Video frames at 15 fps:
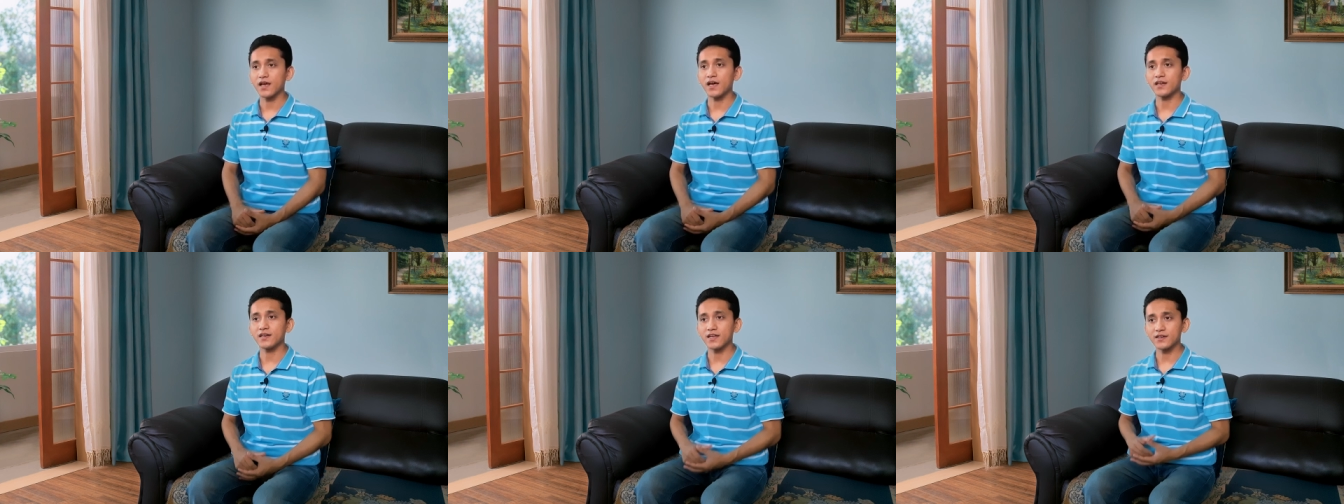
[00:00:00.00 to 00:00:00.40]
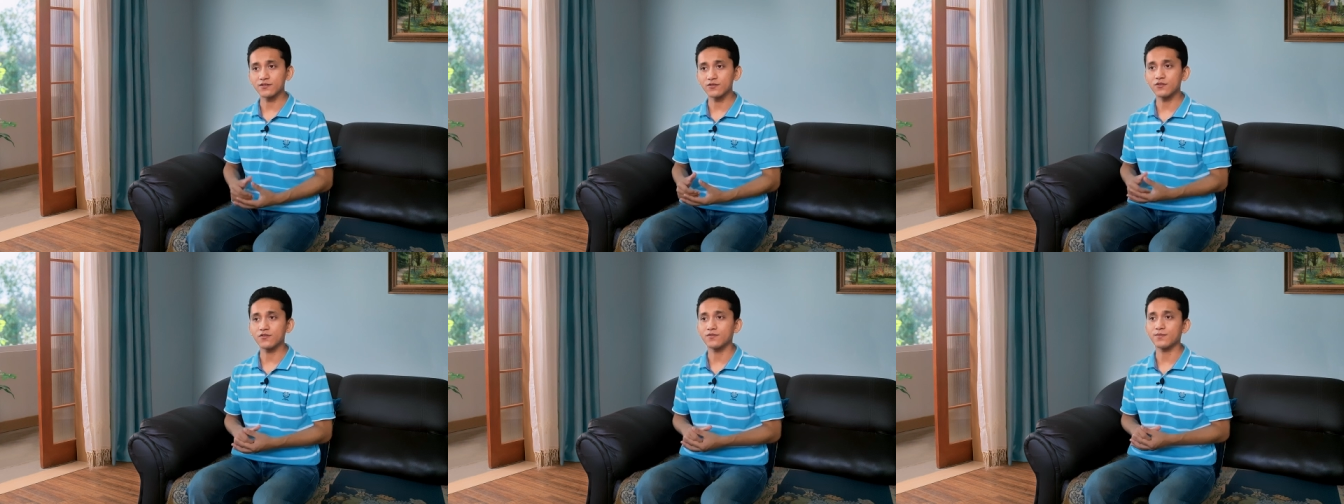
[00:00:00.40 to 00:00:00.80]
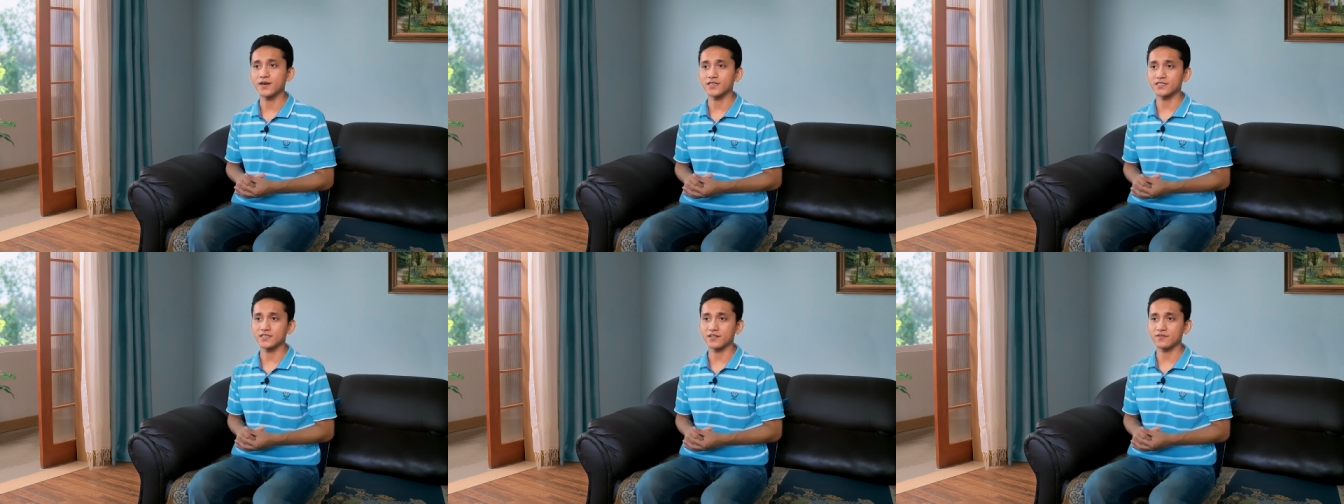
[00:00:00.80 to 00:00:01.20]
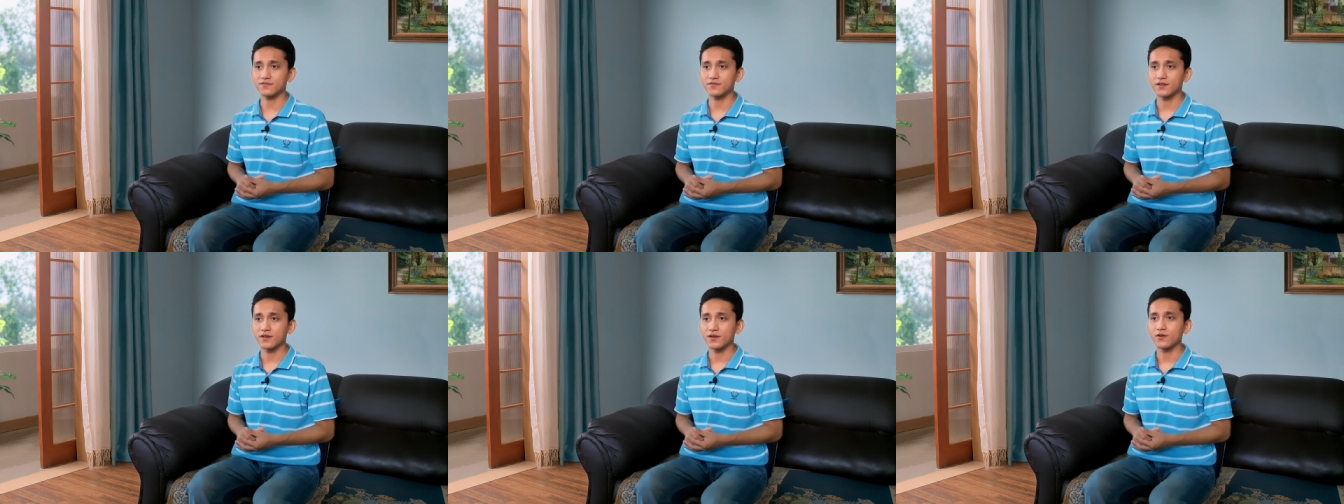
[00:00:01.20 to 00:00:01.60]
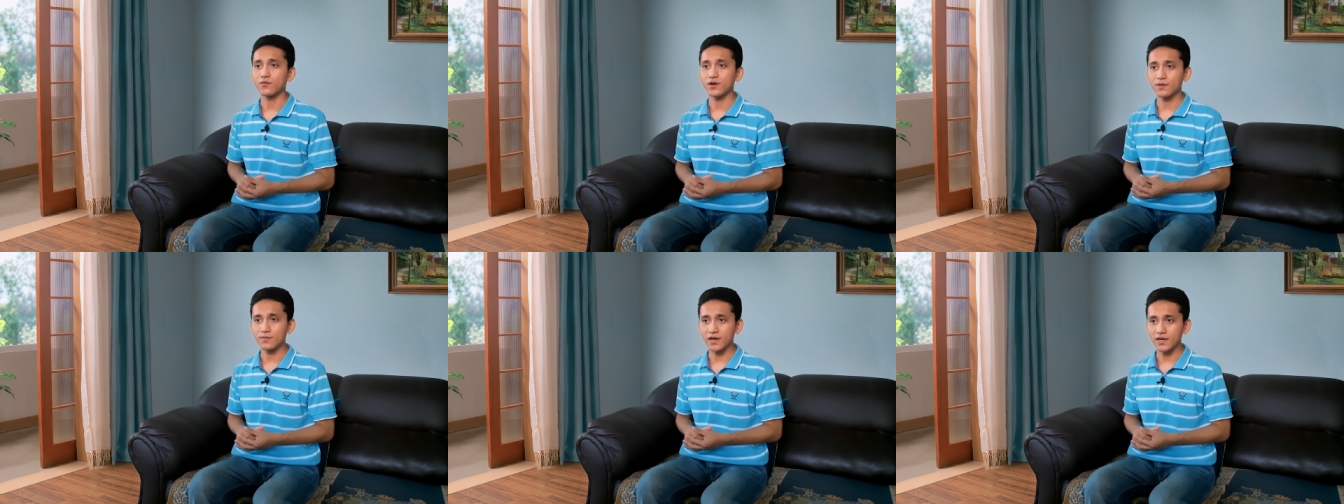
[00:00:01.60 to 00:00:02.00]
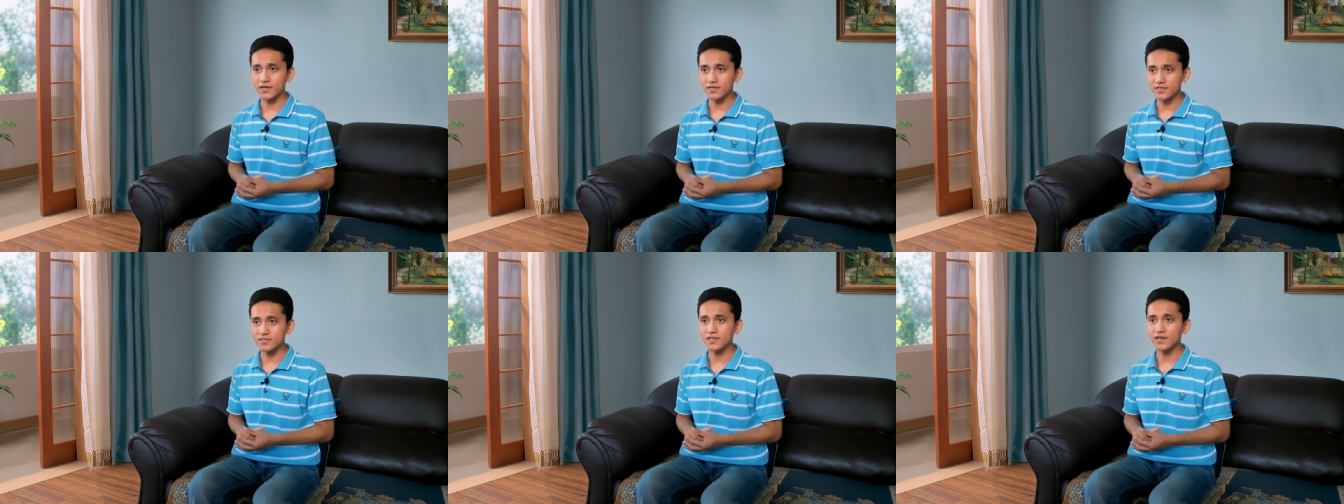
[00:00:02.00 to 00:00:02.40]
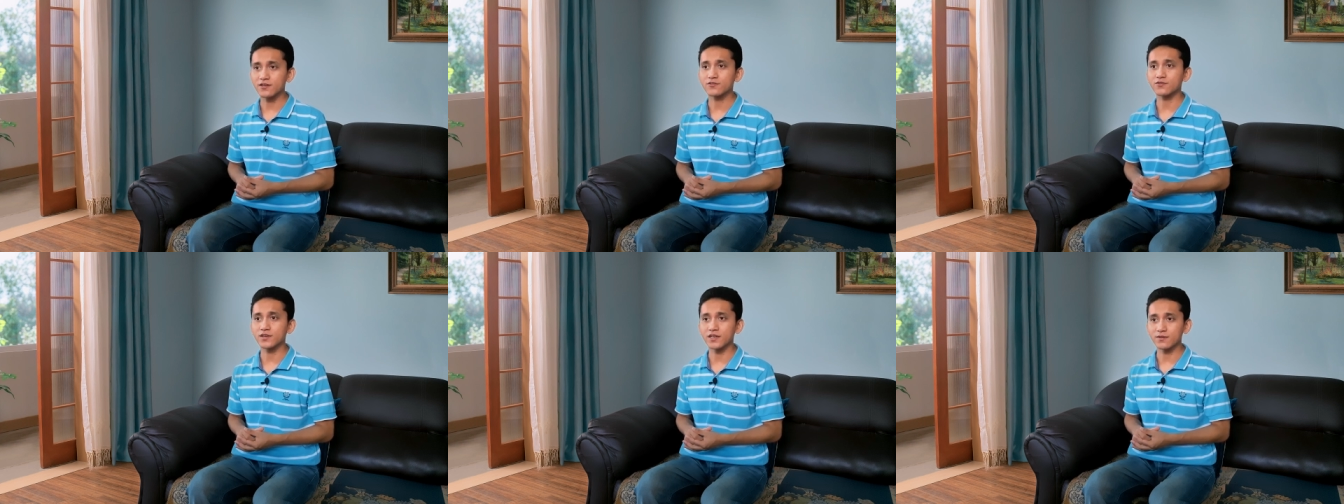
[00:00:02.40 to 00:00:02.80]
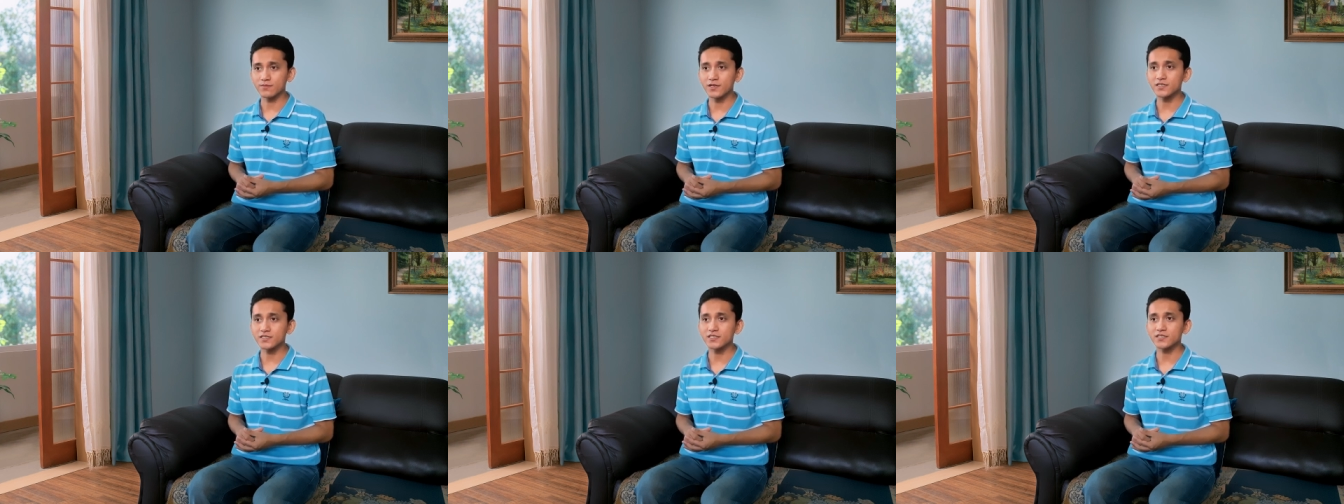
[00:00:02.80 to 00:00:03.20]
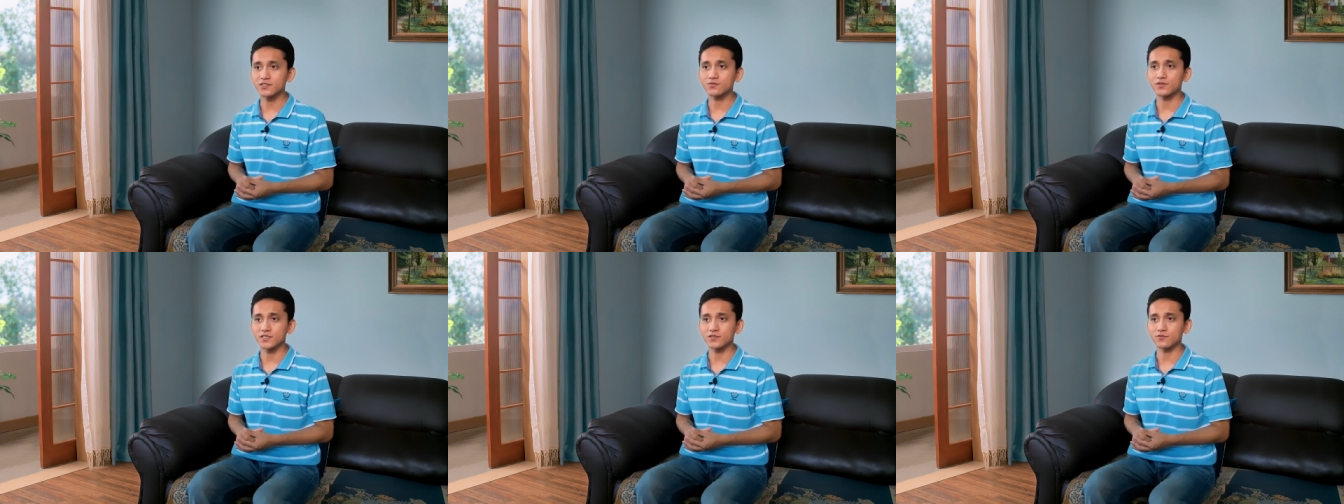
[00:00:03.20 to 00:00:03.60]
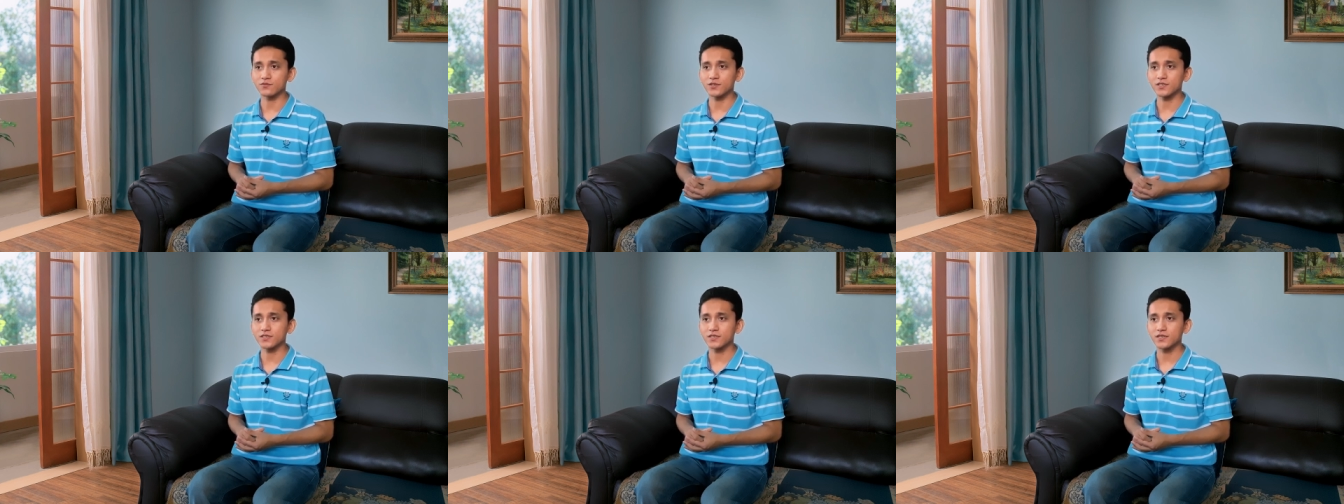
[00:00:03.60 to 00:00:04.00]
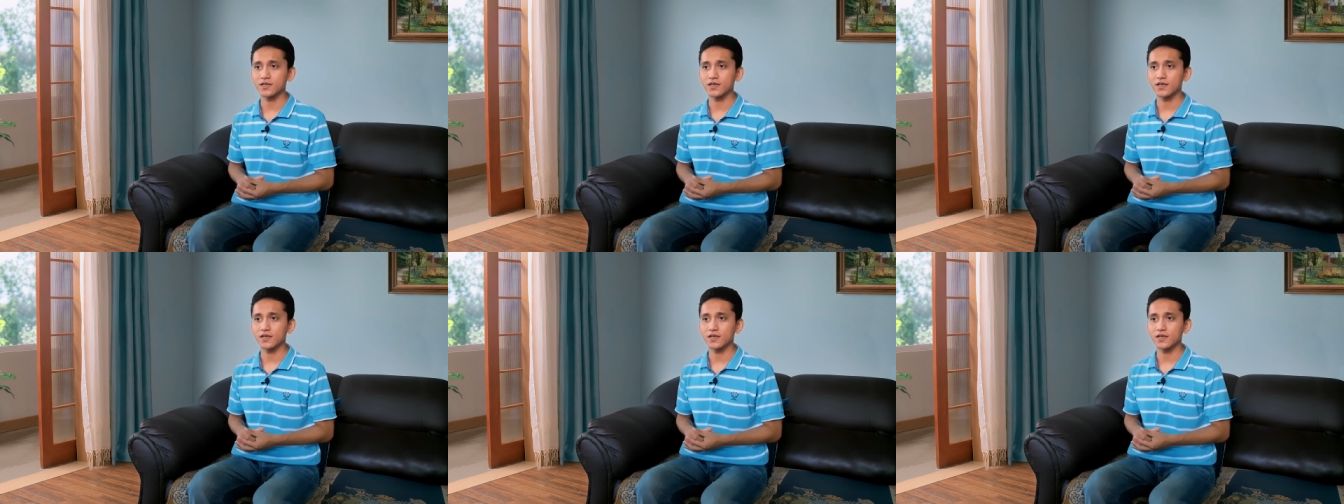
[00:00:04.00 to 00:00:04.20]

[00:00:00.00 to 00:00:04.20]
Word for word: and let go of myself when my desire to gain blessings was ruined.